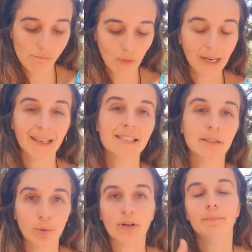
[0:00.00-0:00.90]
and I guess the
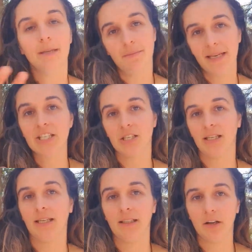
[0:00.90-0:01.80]
point of me
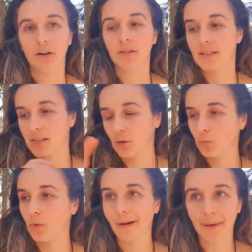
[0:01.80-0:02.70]
mentioning though this whole
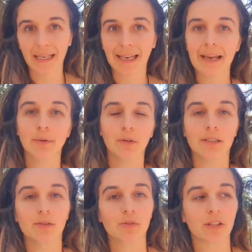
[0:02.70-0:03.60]
white man label is
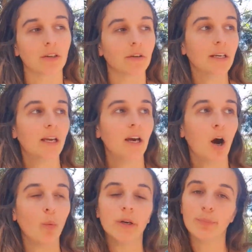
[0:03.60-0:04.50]
also I
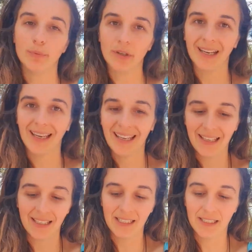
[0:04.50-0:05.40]
want to bring
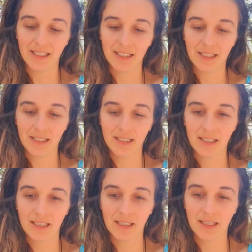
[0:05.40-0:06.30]
in
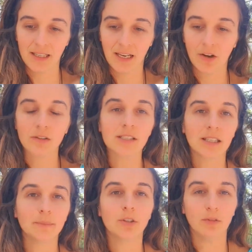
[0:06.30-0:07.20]
the
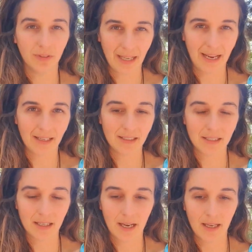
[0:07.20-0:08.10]
concept of land
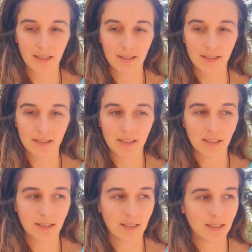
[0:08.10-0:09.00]
and
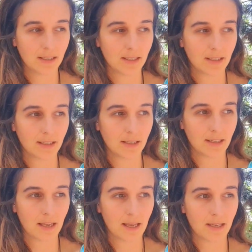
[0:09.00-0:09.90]

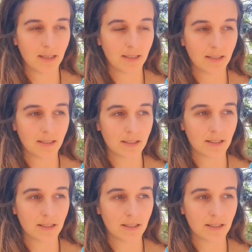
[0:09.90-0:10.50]
and